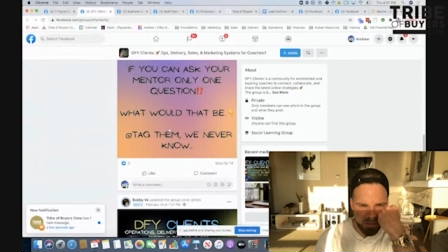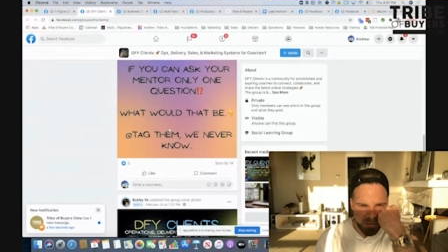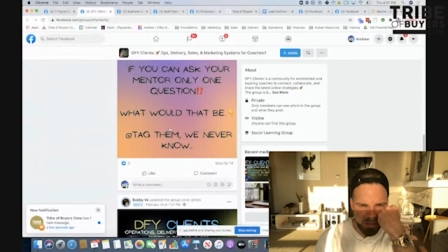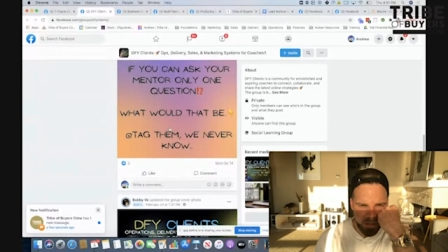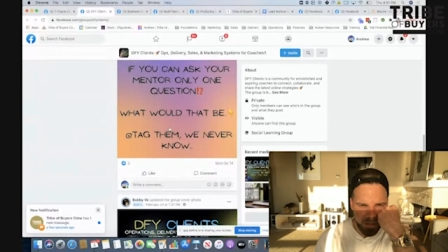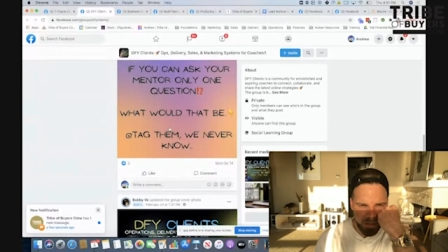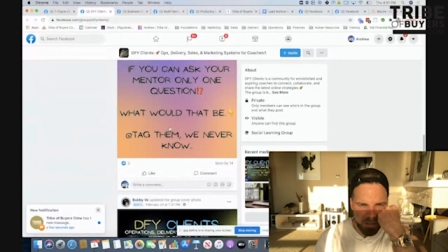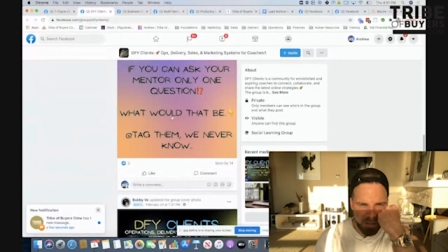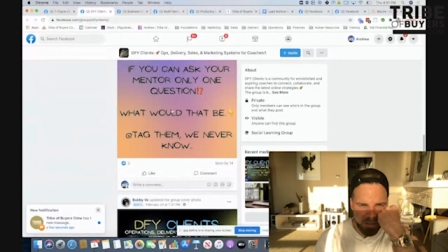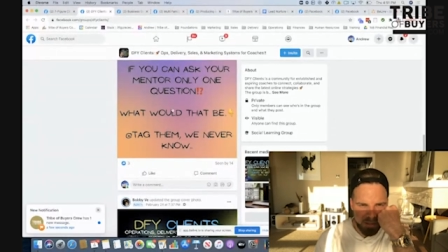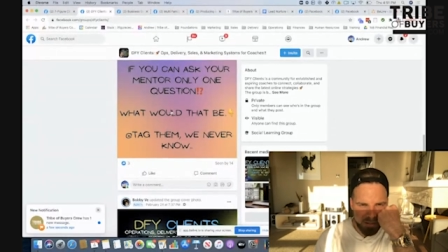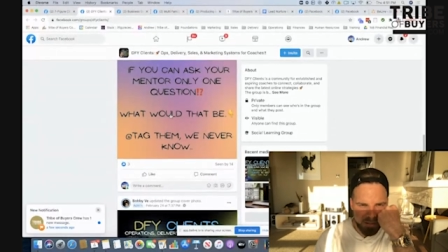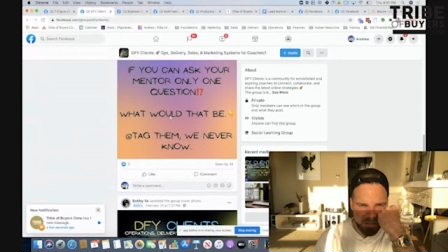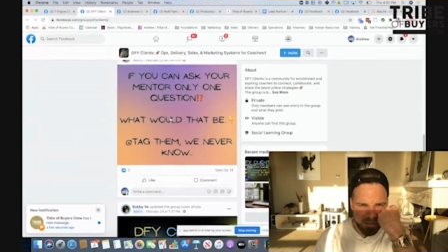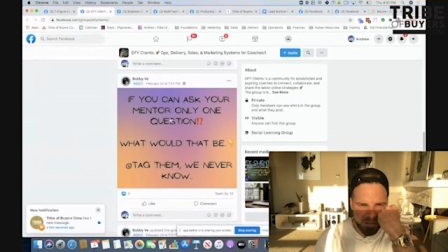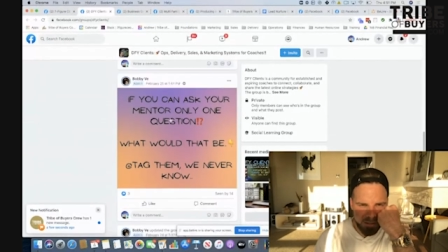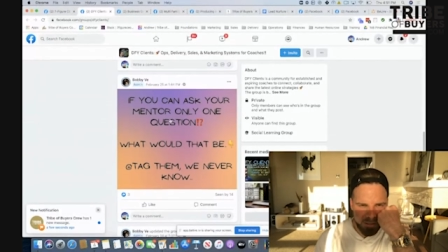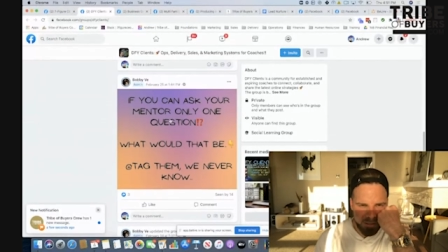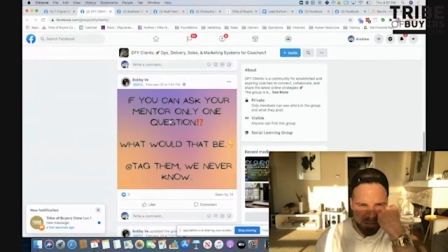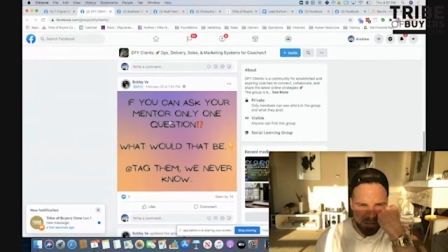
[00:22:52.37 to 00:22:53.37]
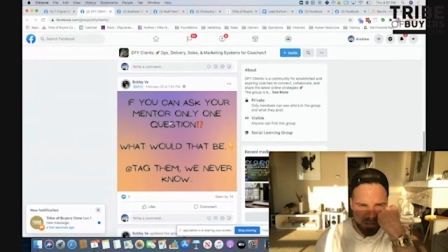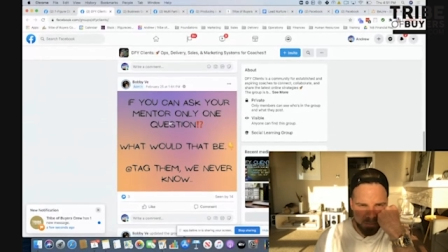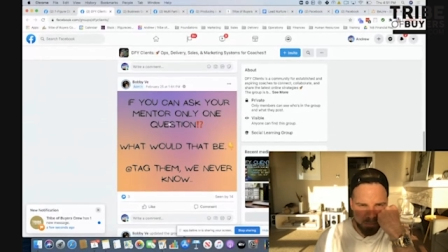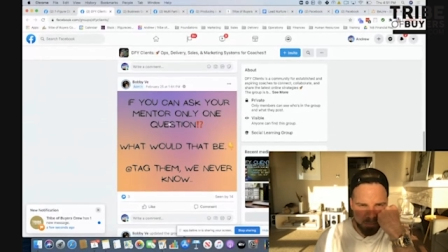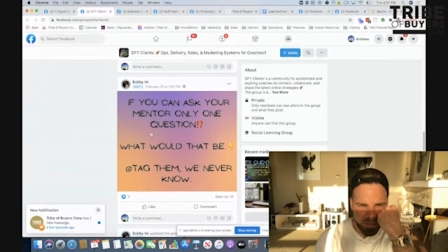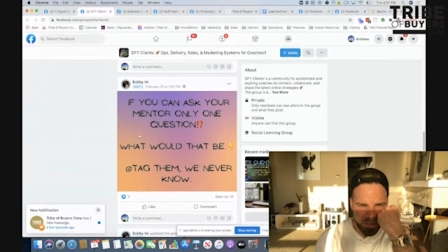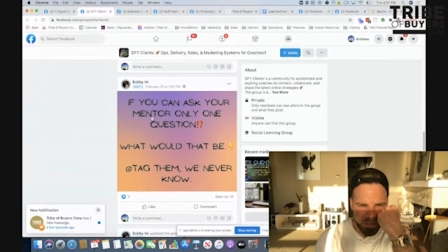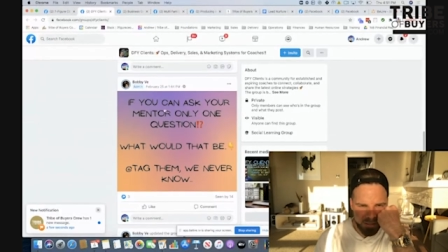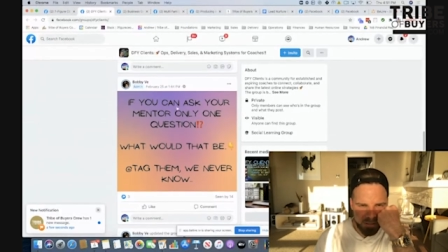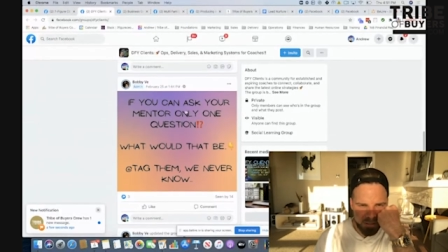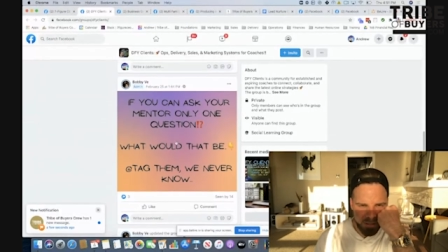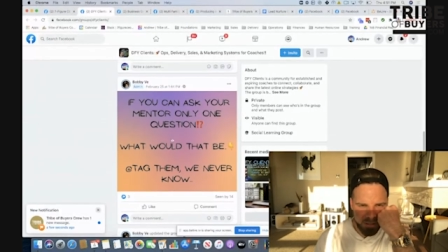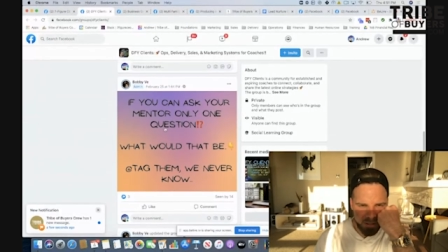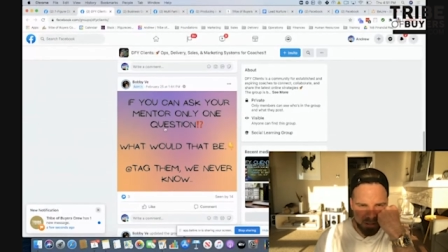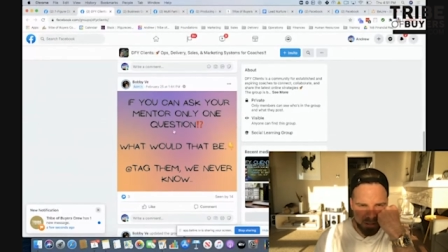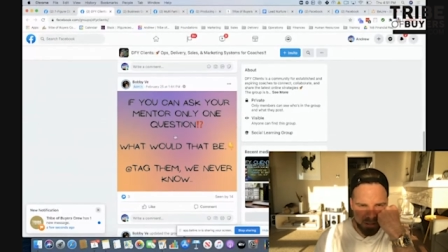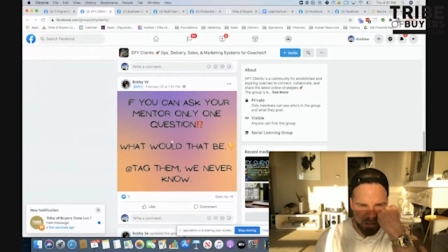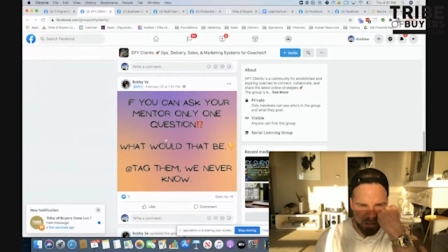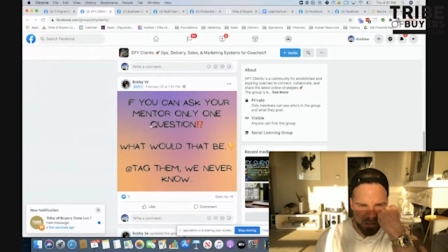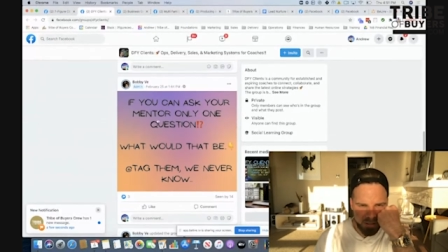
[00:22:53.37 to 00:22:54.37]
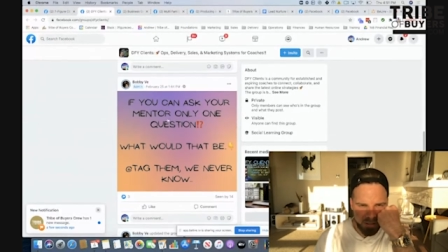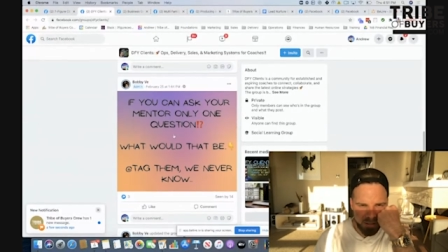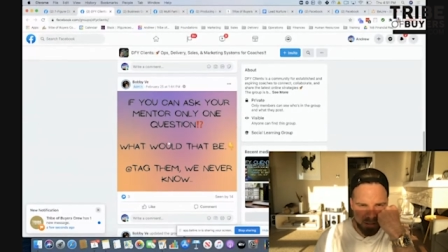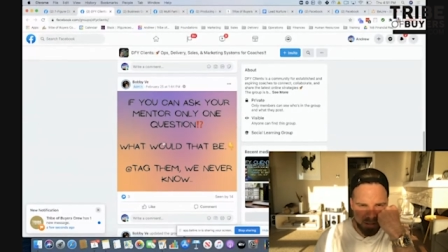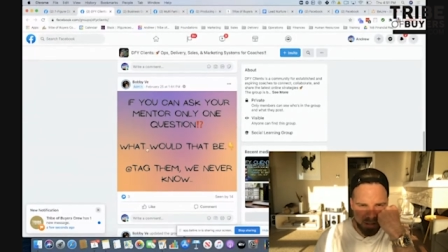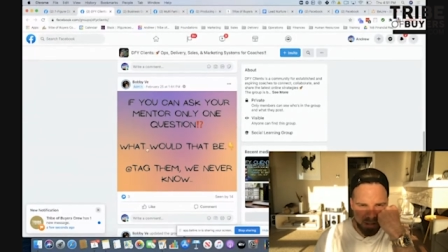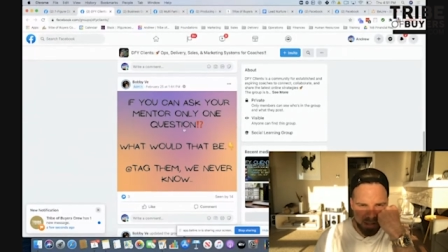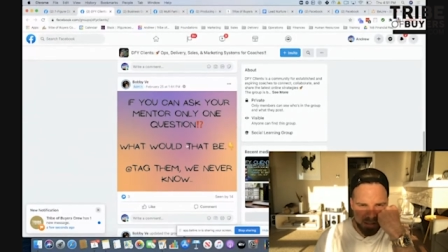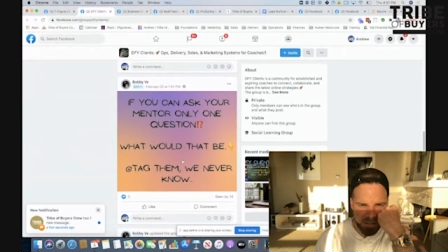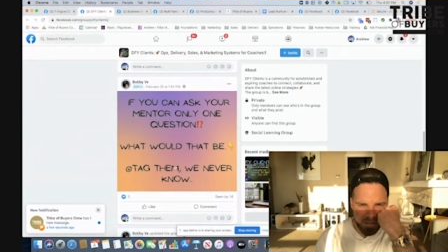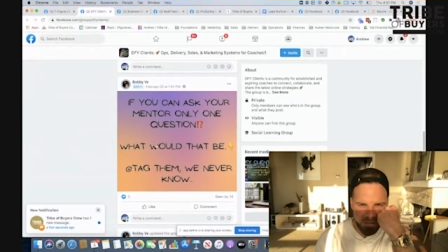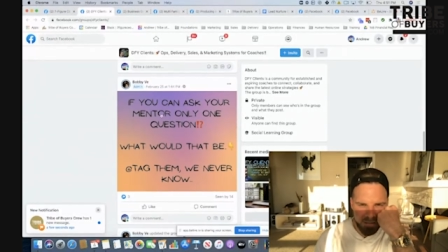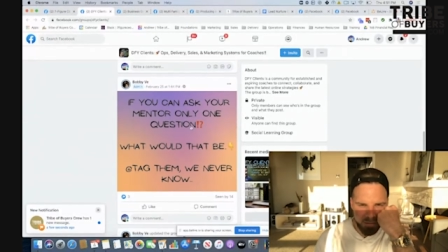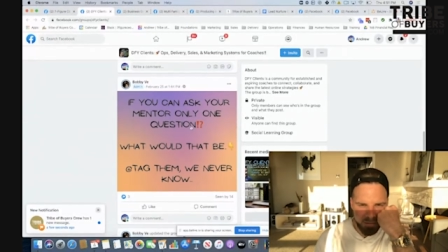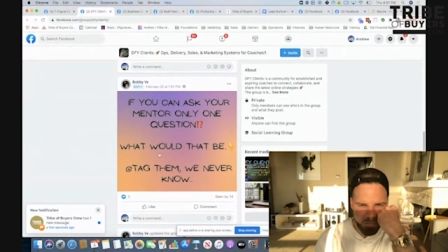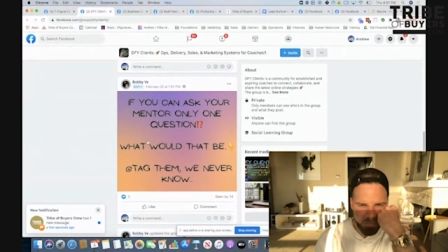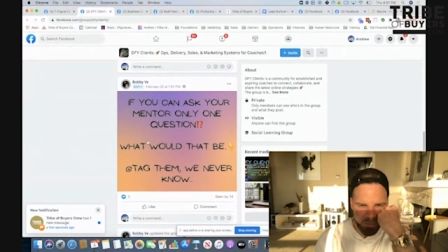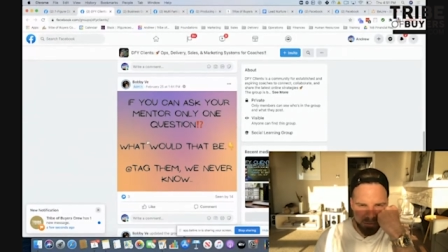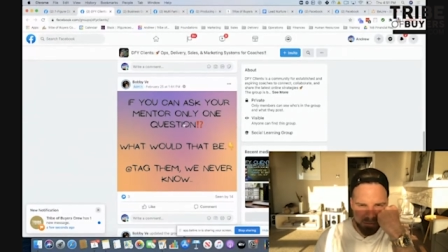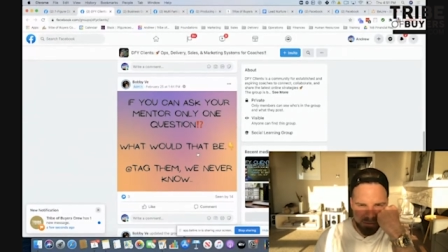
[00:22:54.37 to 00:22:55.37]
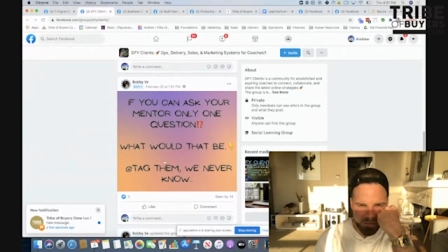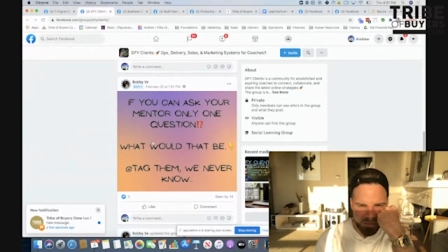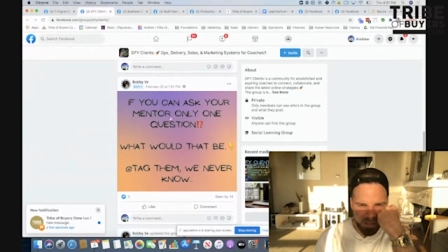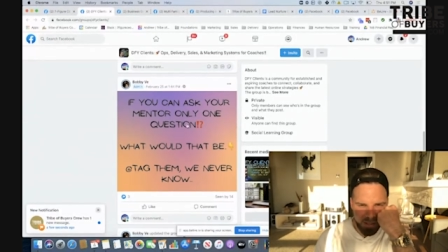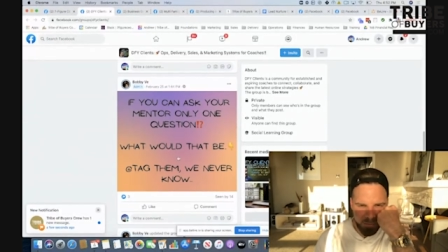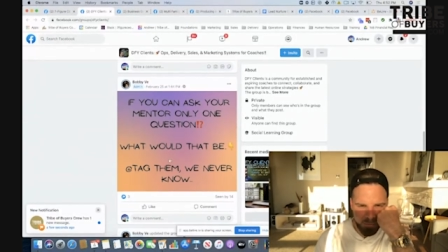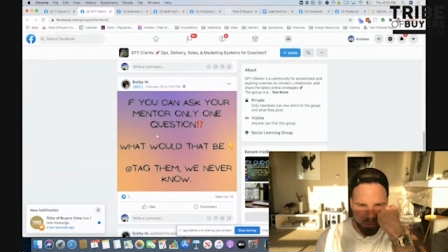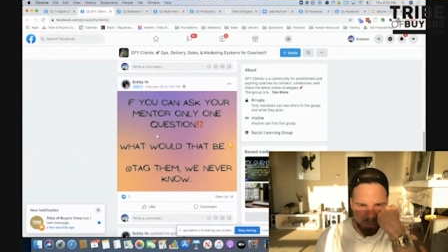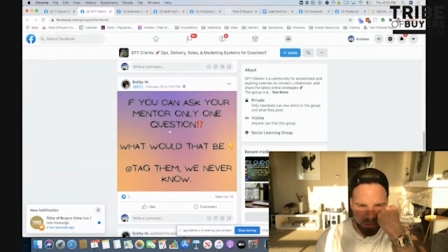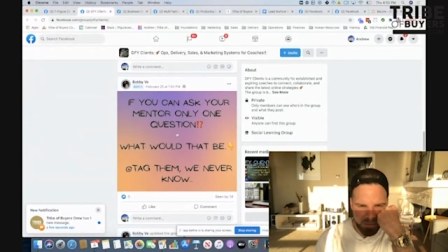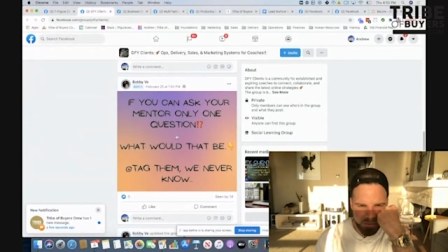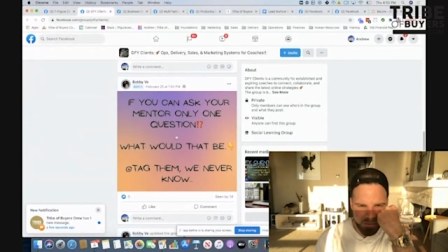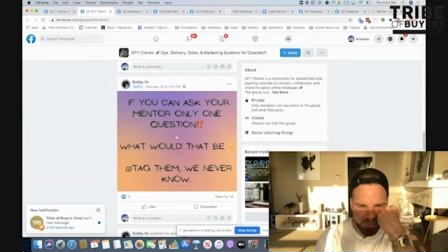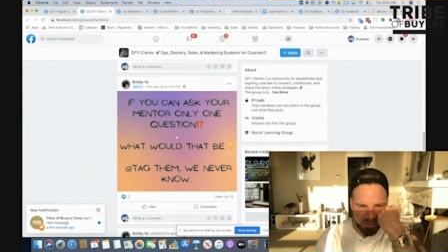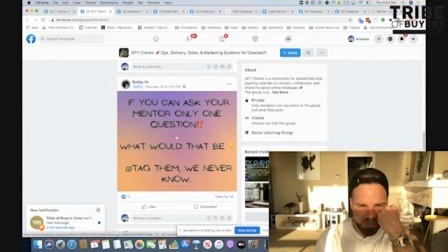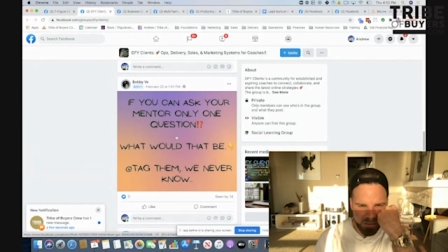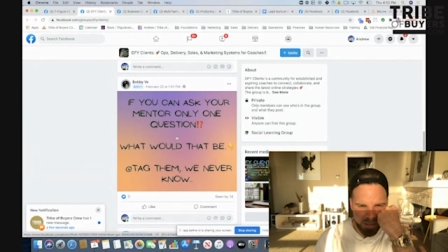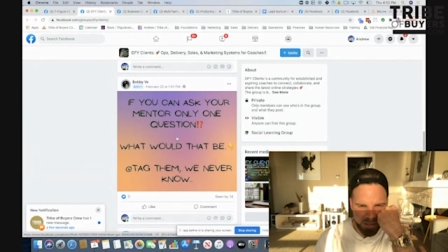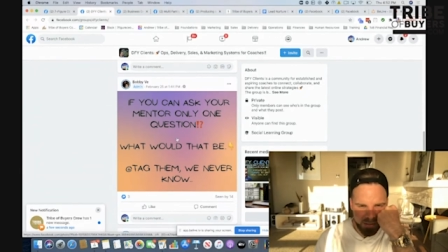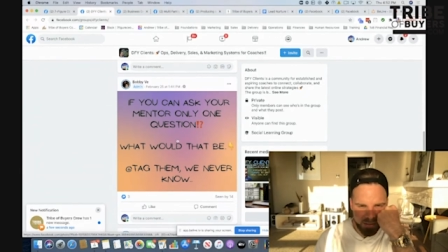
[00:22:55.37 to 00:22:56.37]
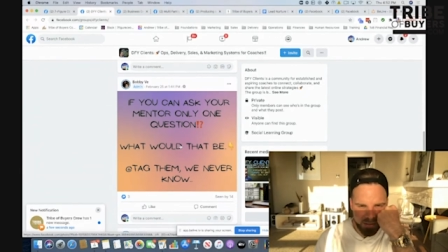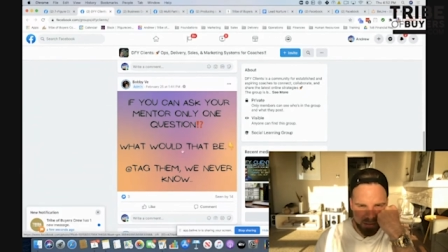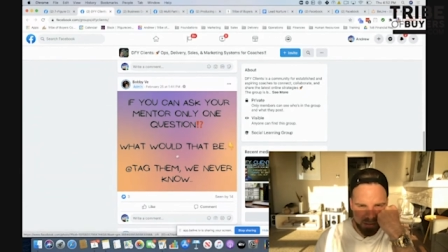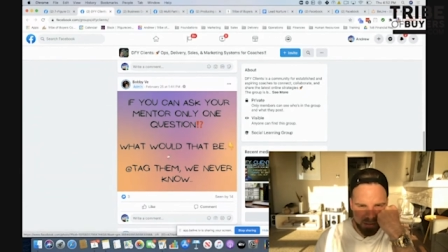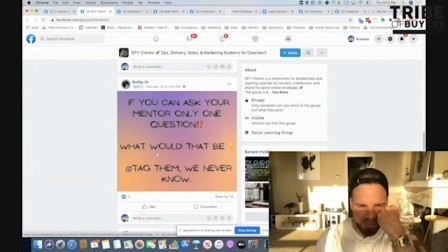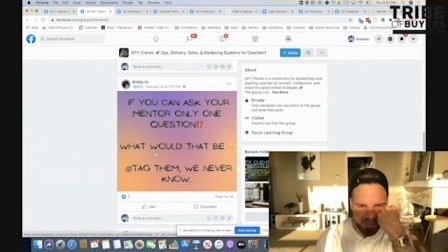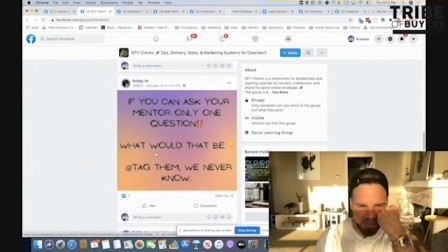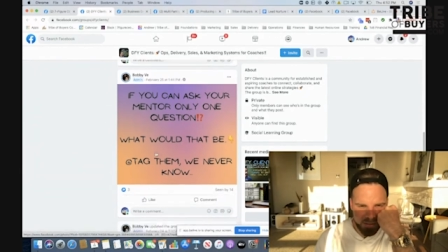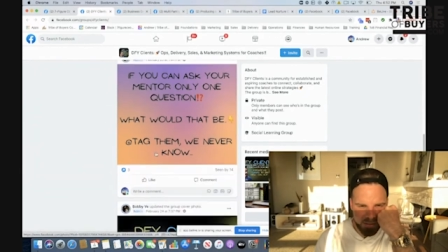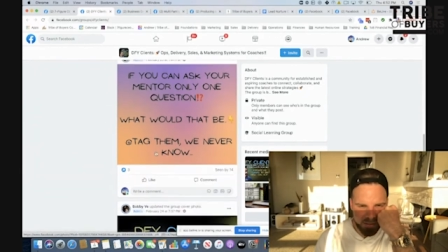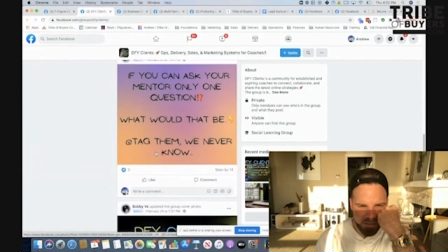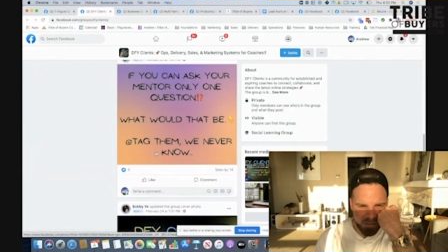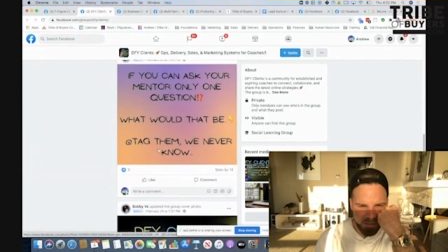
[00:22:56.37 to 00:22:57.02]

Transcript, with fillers: I think this is just a picture. I never post like pictures like this.